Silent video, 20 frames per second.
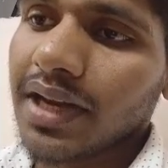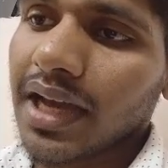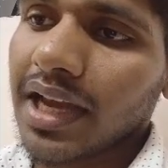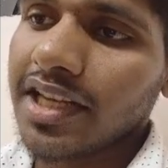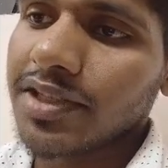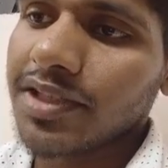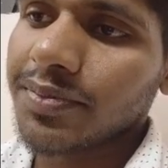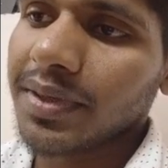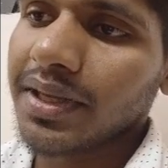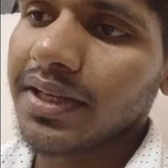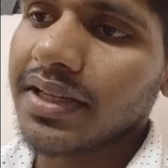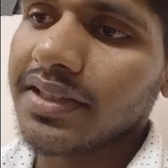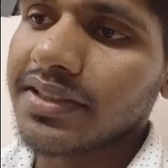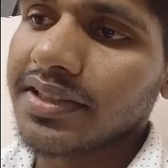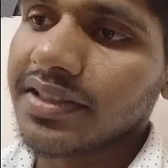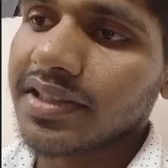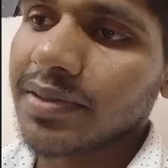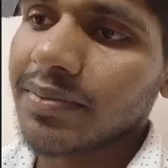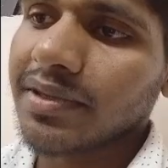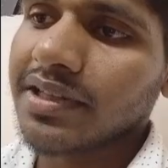I speak, the
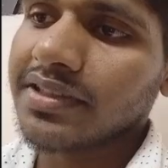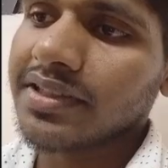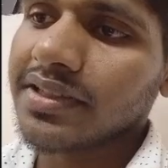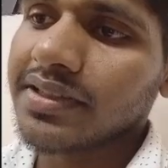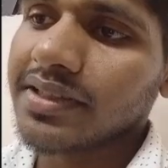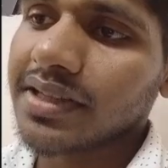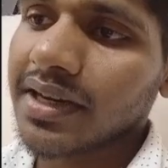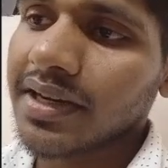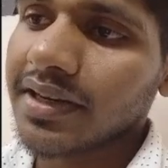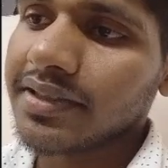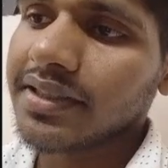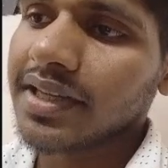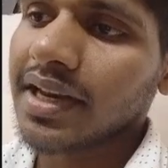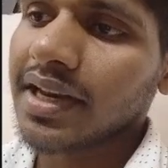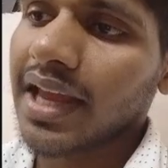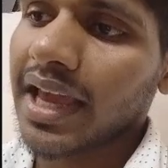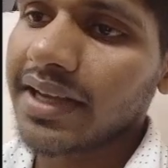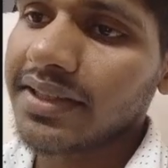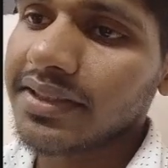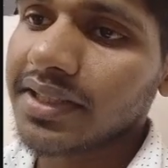system listens, understand,
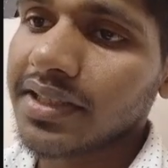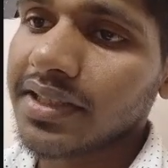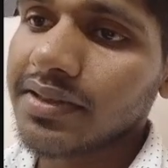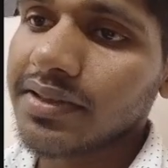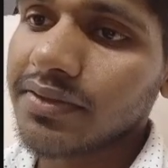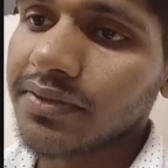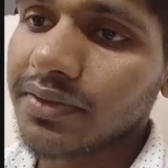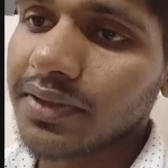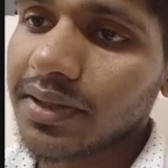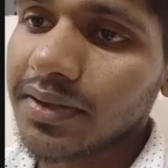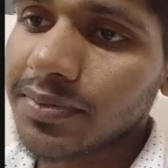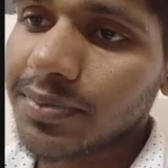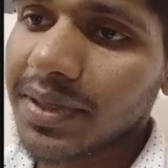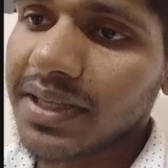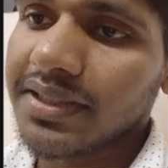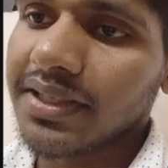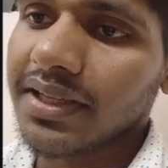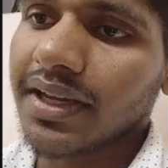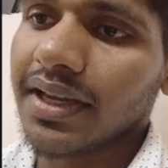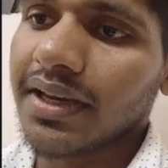acts and
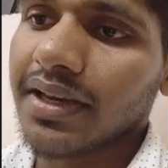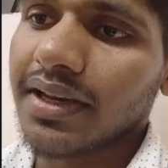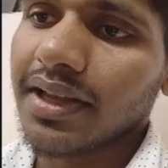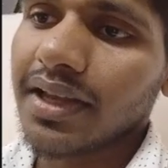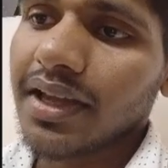speaks again.